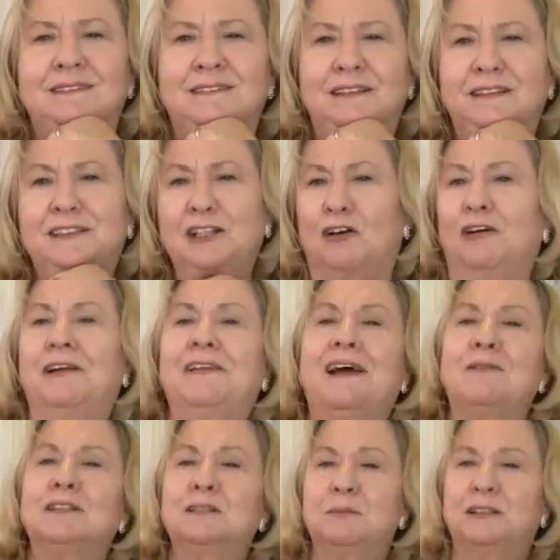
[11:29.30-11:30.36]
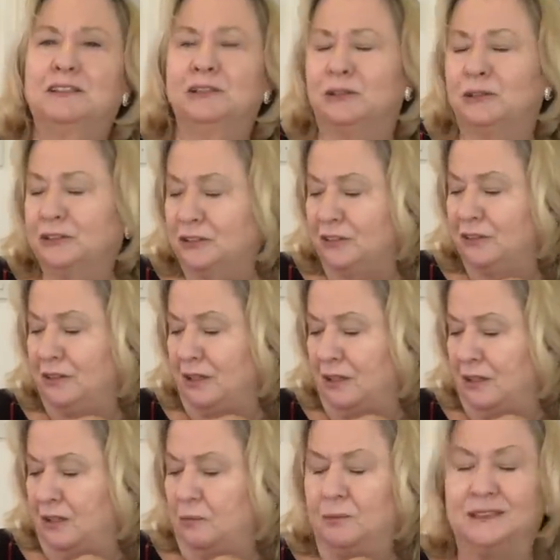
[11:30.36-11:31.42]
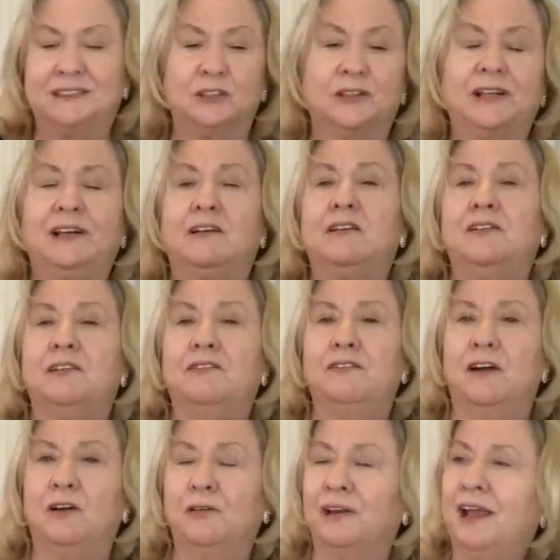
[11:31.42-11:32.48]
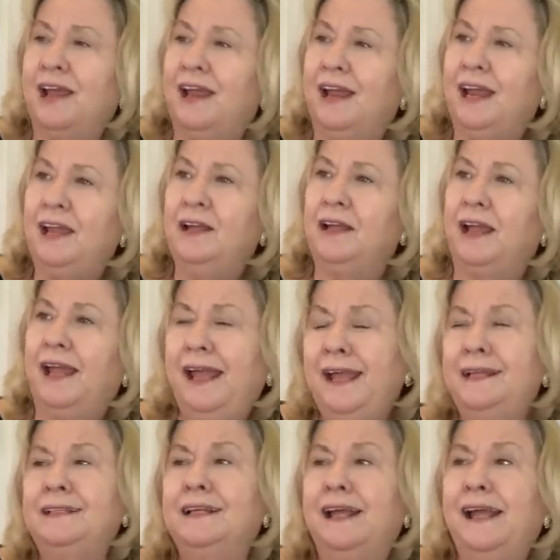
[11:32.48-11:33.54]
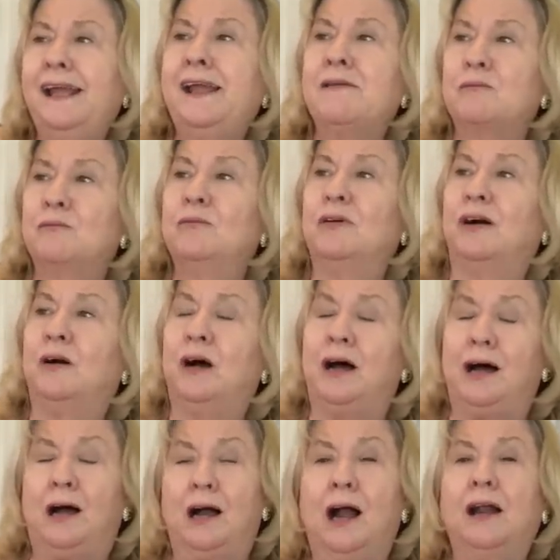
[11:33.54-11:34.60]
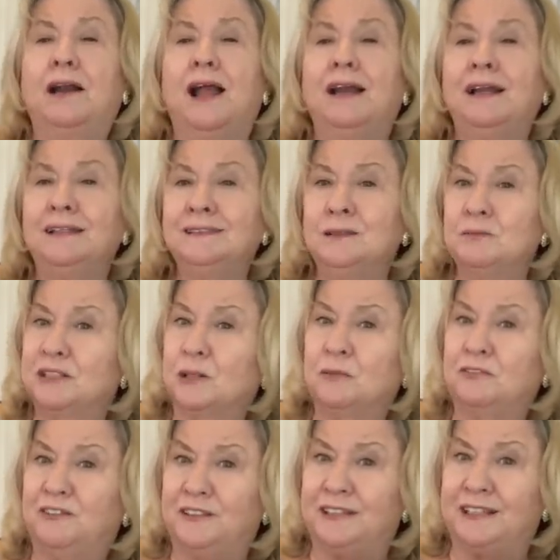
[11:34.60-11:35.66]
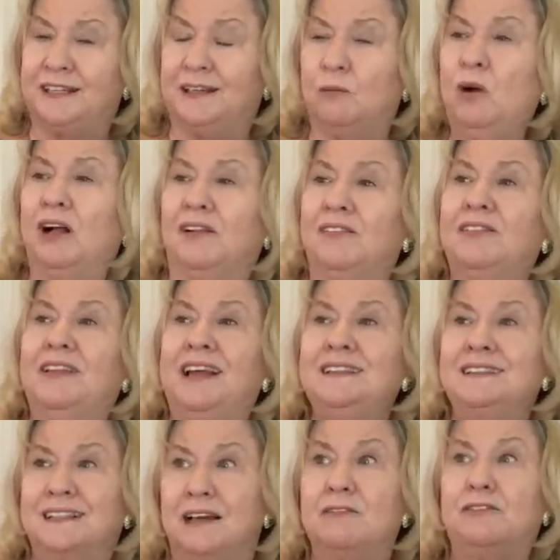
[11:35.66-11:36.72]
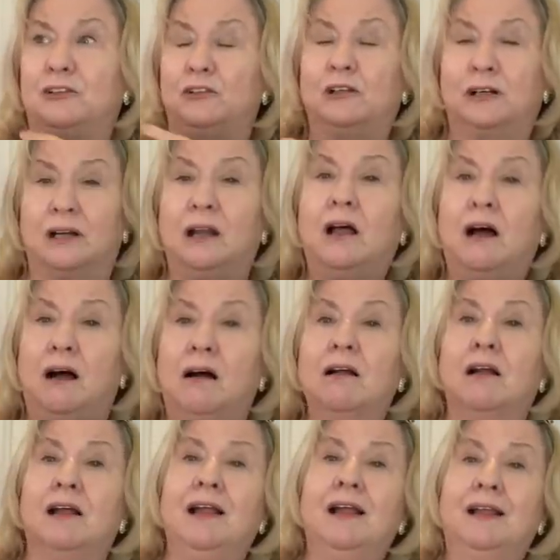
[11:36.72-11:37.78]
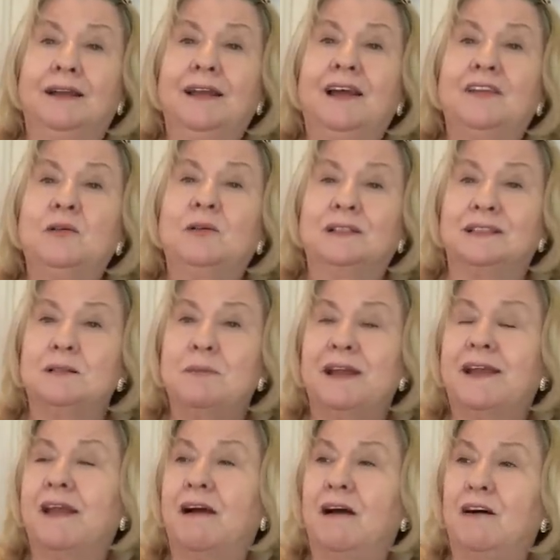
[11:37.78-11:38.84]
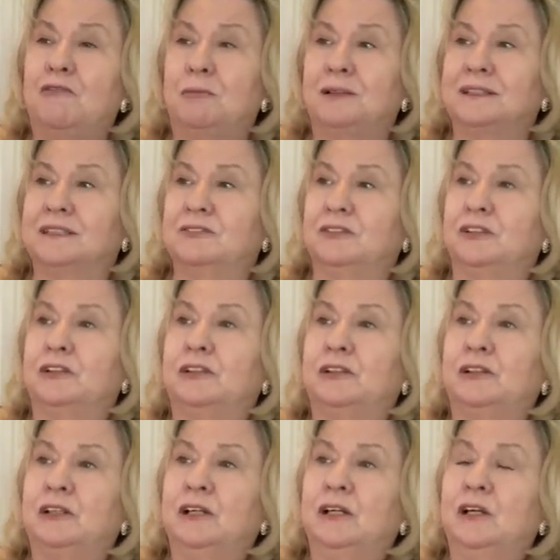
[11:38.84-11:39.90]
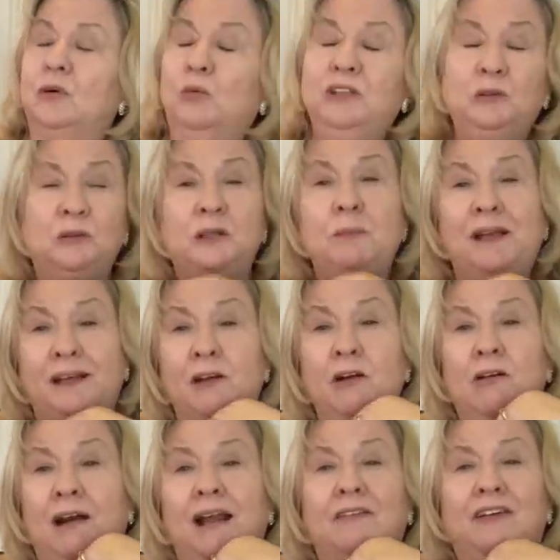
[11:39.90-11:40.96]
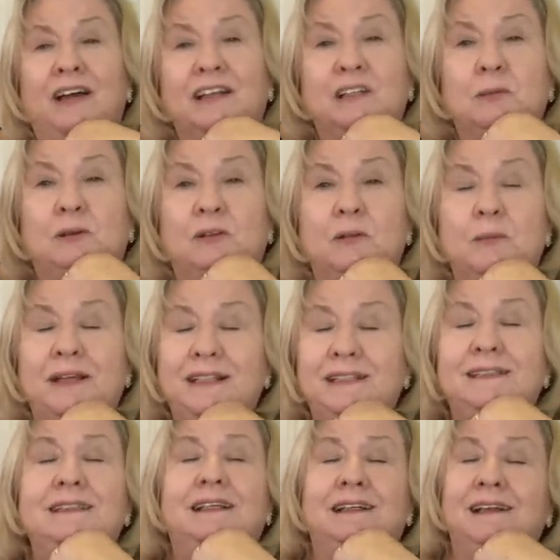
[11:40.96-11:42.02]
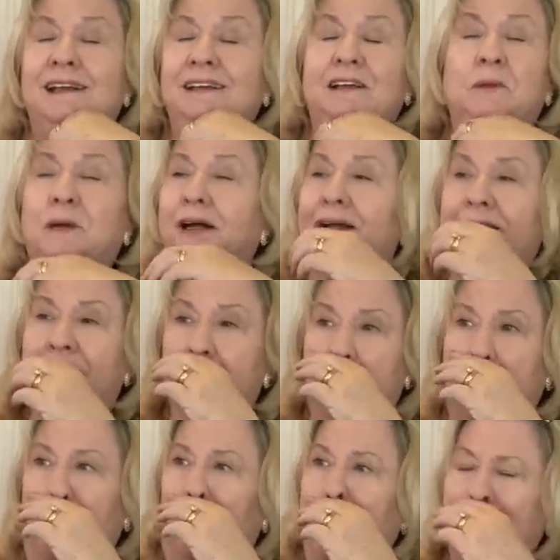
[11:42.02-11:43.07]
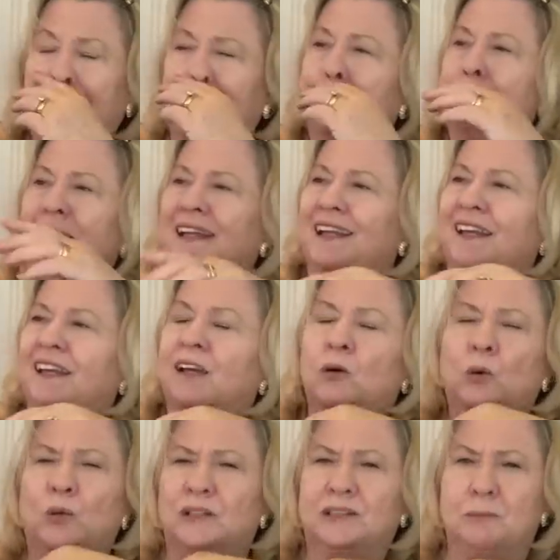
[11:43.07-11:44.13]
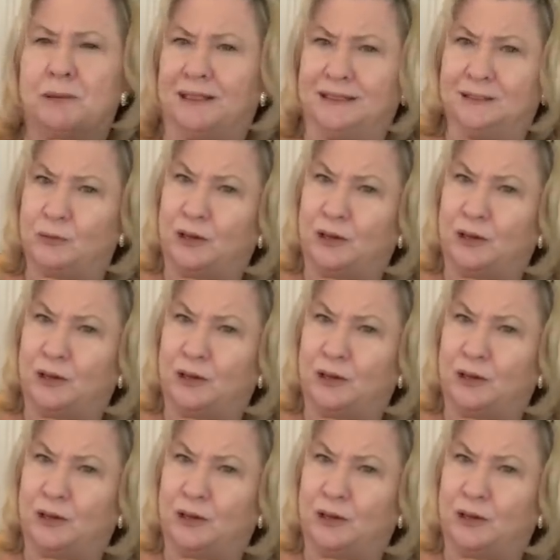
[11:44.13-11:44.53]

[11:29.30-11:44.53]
Sorry, that was my daughter and my son-in-law on the phone. He, he, he I, would asked them to come for dinner. Well, they said four o'clock. Now they want to make it half past four, which would have been all right if I had to put the meeting. Anyway, I think we're making it quarter past.